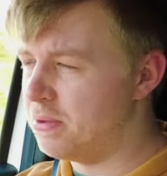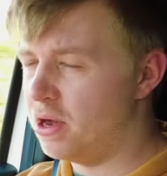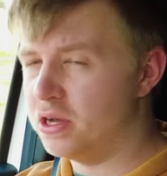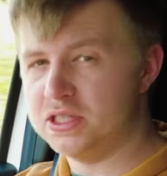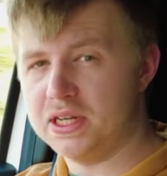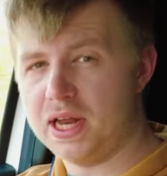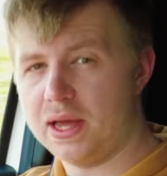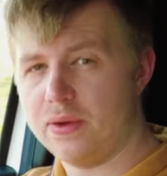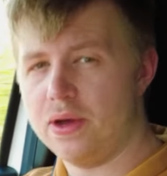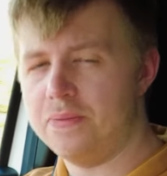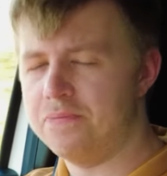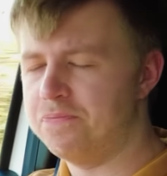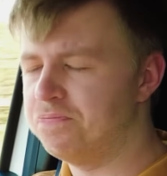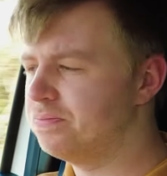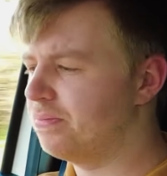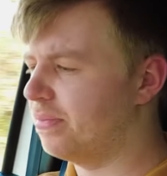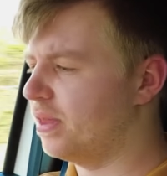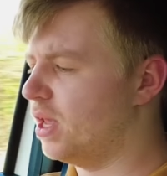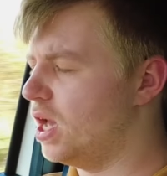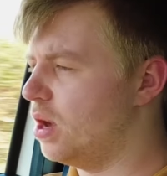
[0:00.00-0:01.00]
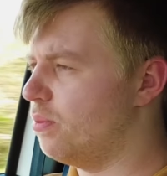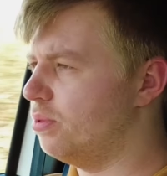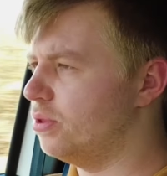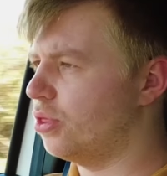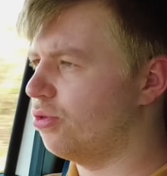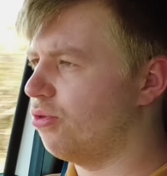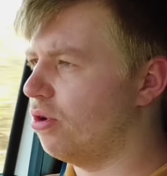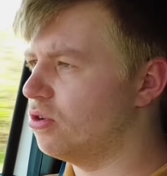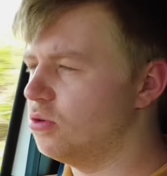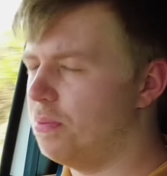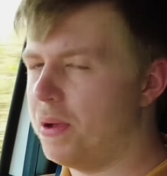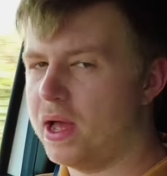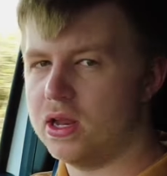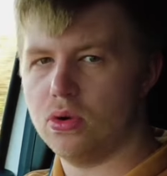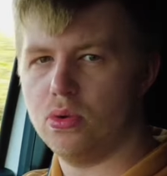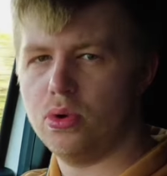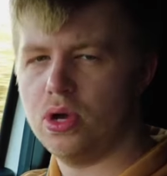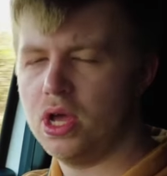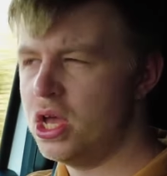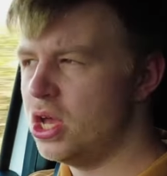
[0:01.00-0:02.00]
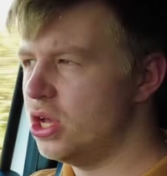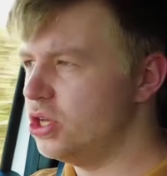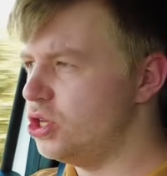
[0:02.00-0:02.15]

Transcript: miles an hour. Uh, with the throttle pedal,